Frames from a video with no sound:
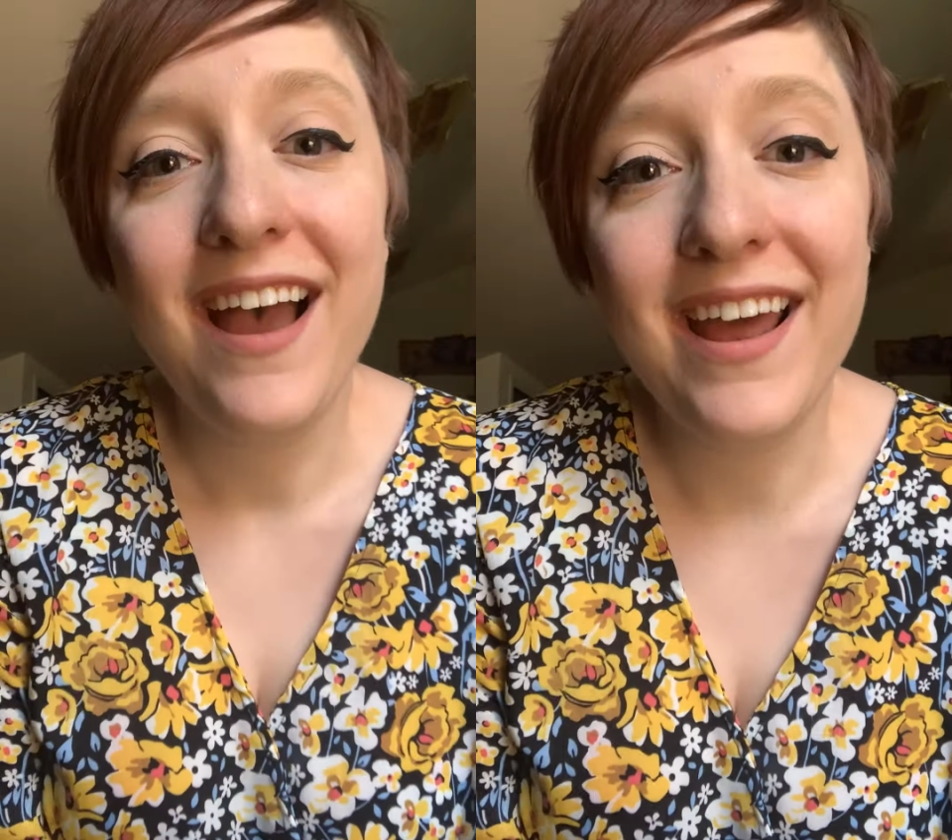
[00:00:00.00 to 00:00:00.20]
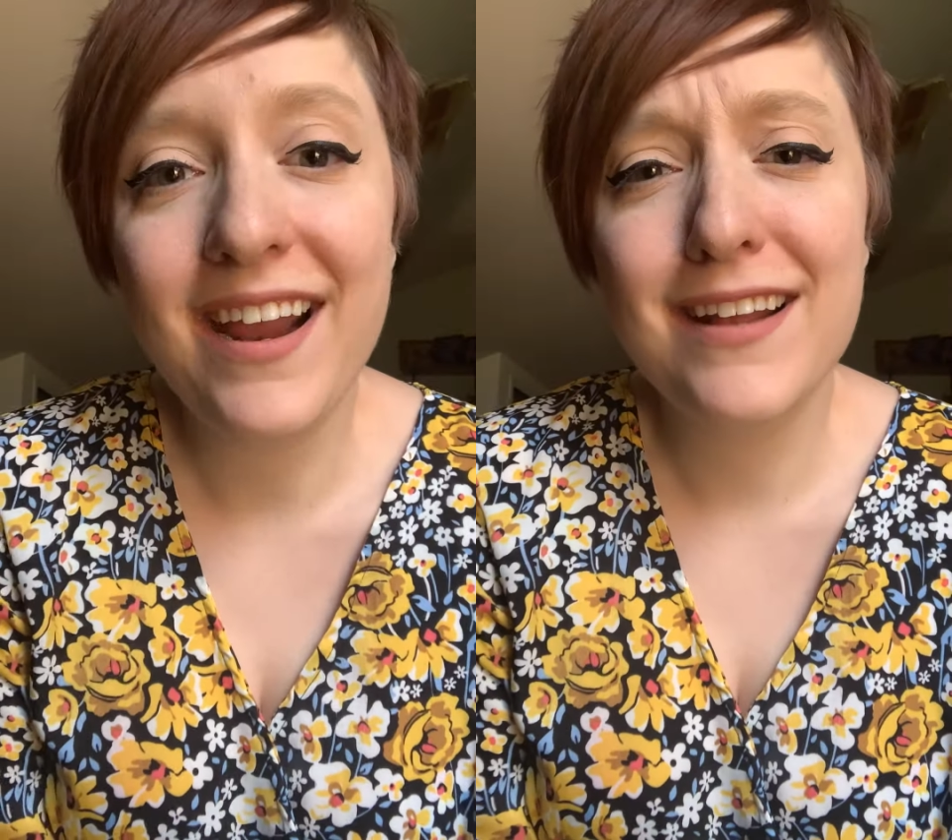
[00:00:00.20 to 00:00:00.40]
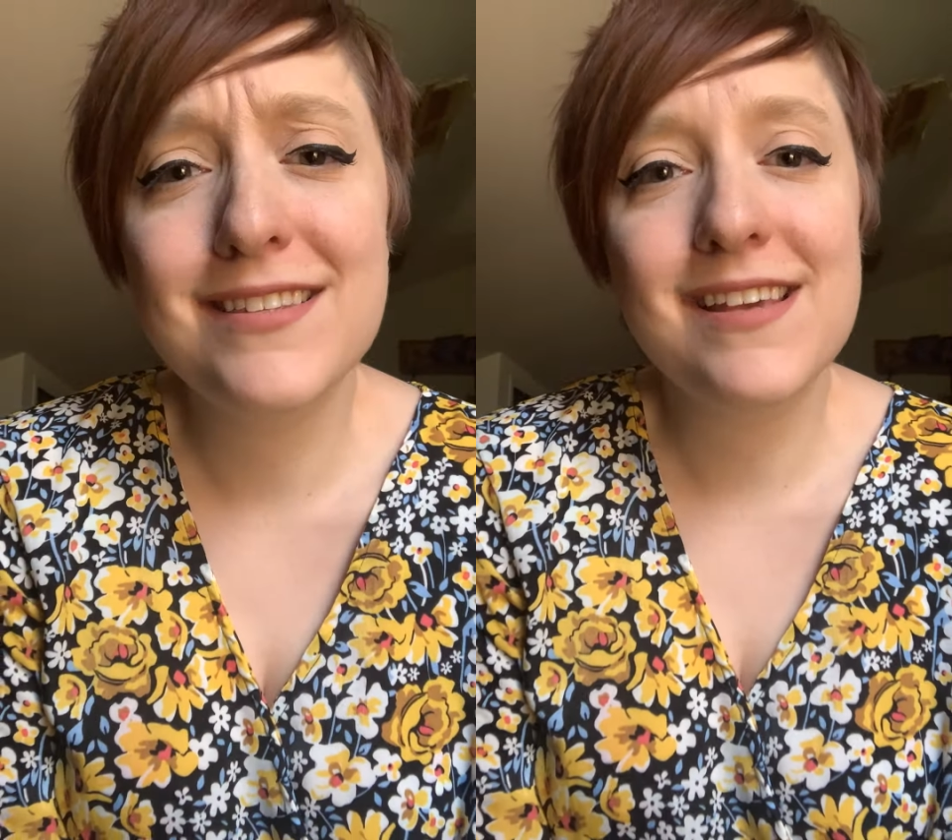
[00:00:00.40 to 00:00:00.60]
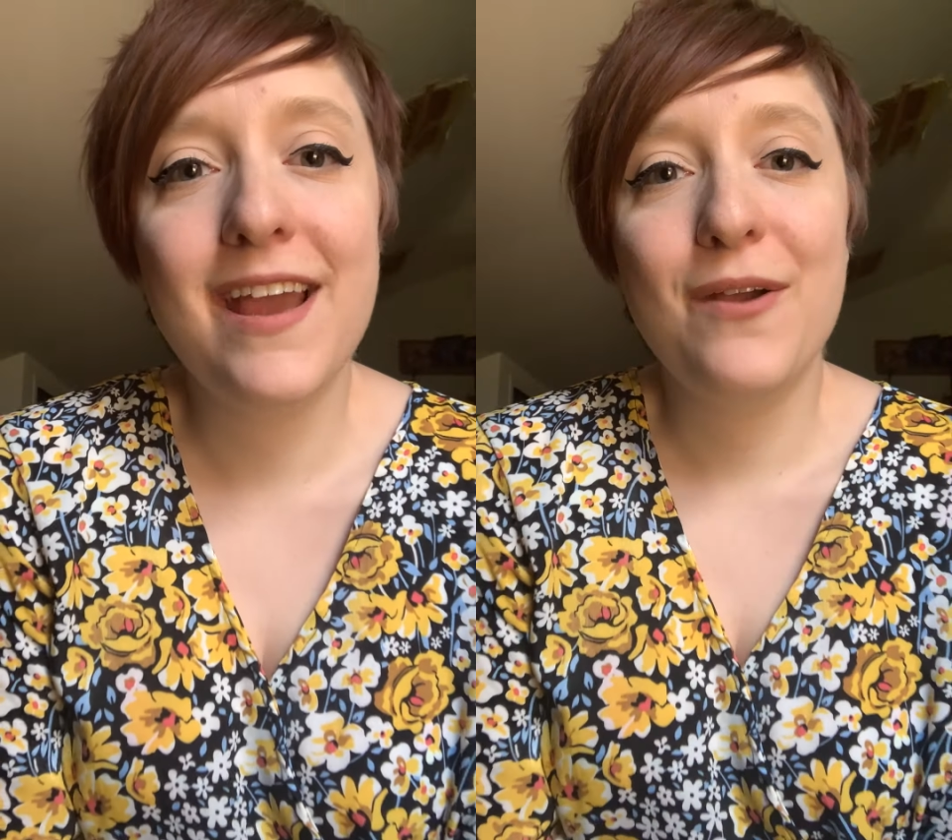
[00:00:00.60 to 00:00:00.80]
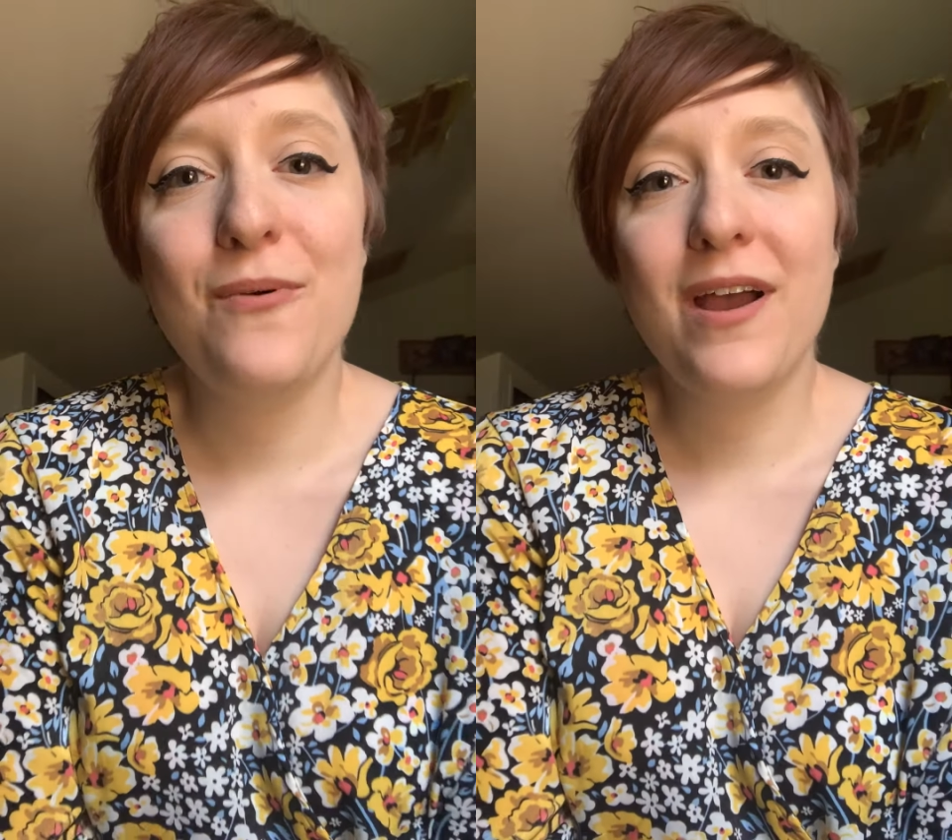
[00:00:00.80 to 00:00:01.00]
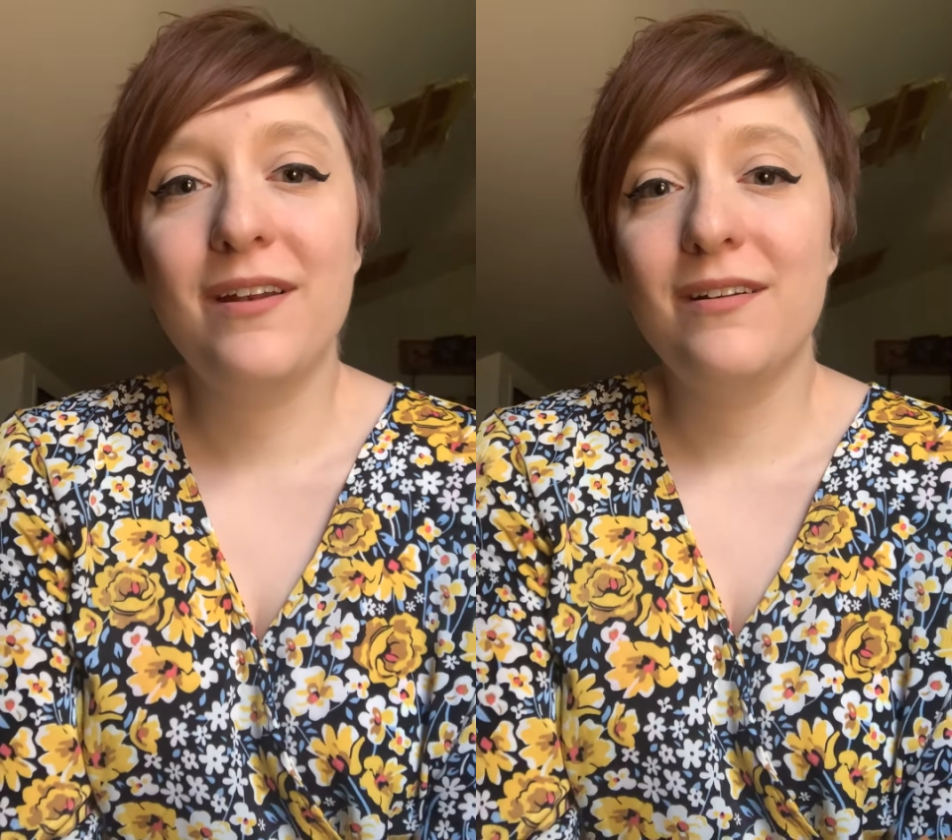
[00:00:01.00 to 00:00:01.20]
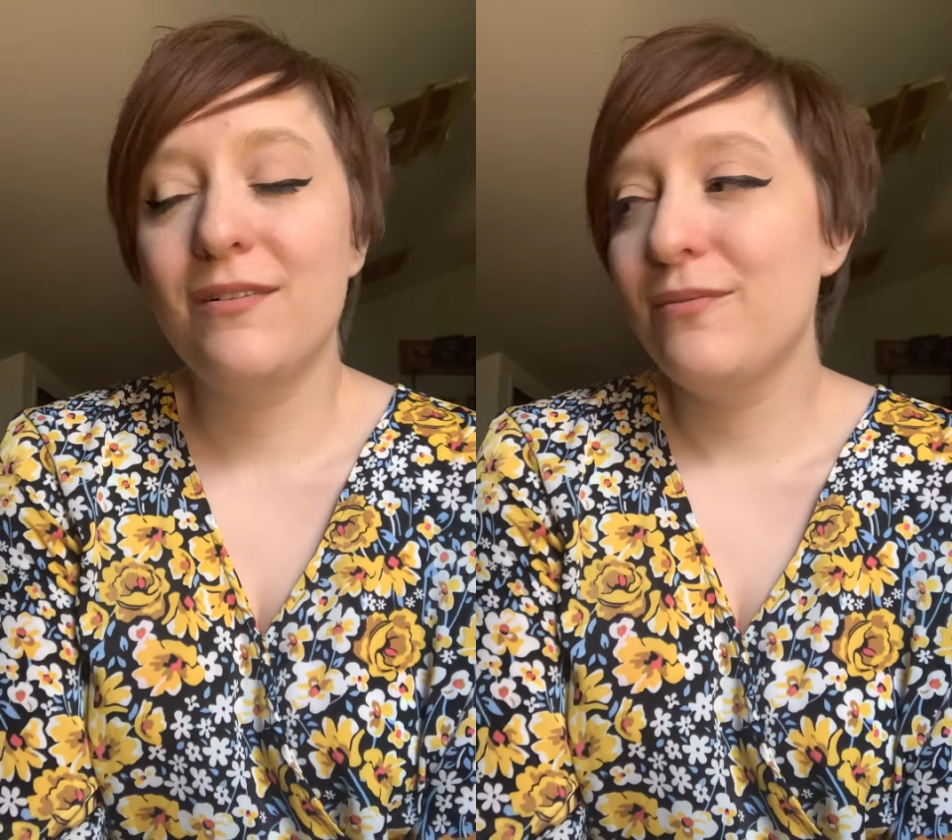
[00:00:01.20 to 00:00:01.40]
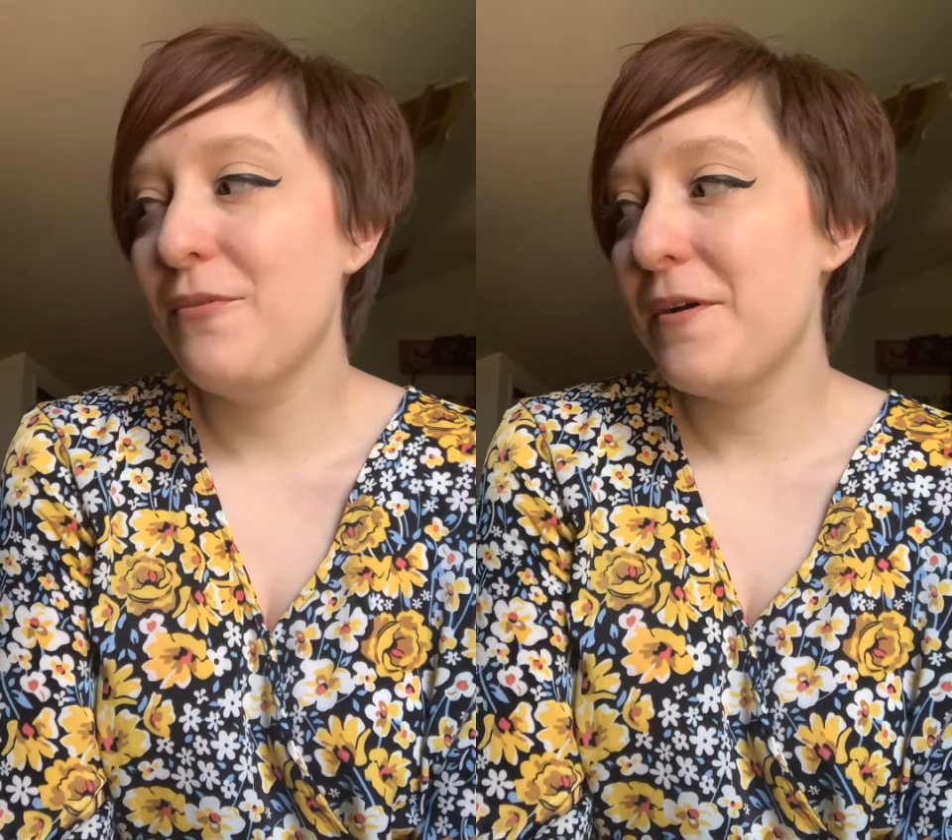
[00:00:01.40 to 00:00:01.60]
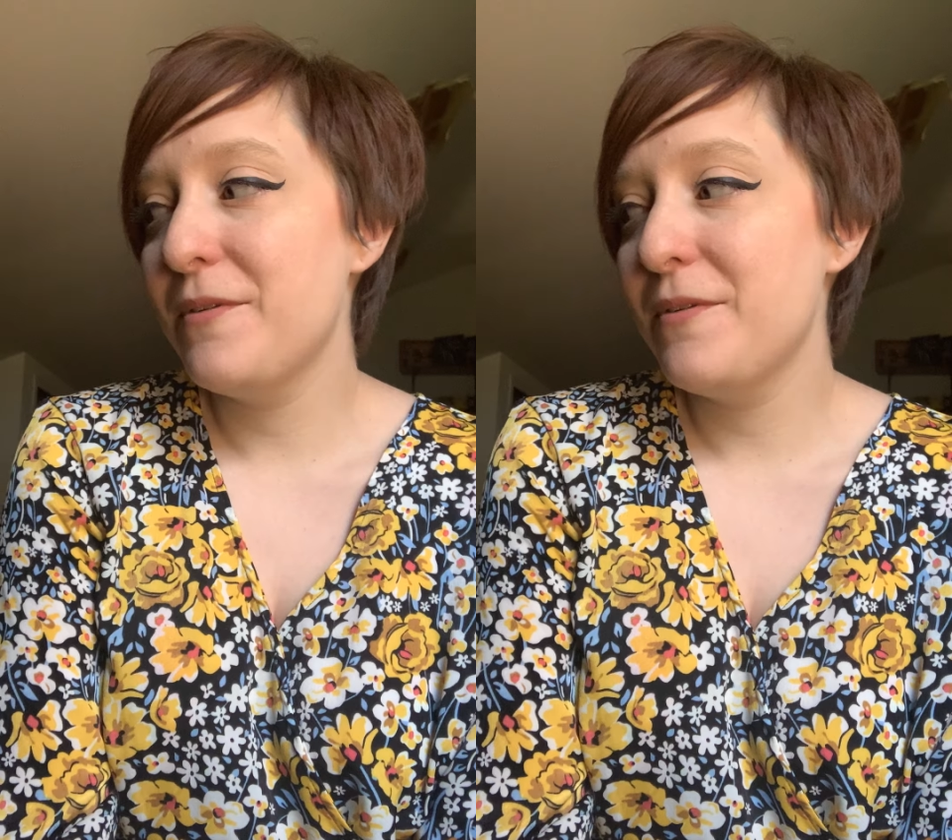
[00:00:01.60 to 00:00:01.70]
And I'd say, What